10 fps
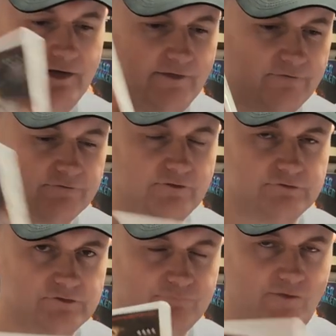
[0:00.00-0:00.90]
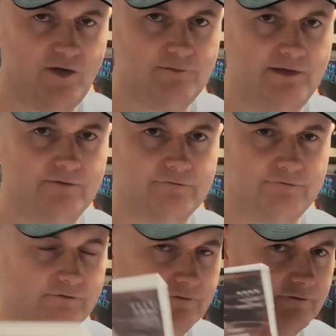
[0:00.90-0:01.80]
in a Scottish
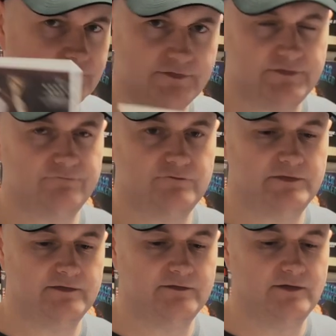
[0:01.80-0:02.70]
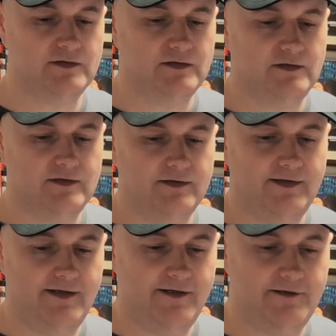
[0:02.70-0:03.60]
farmhouse that does it for me.
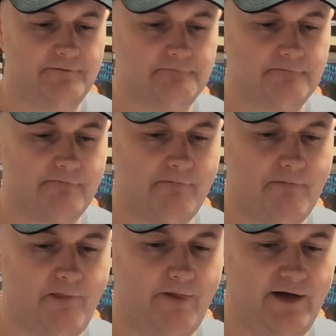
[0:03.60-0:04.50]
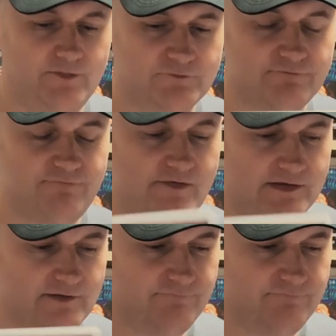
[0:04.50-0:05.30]
And it was a very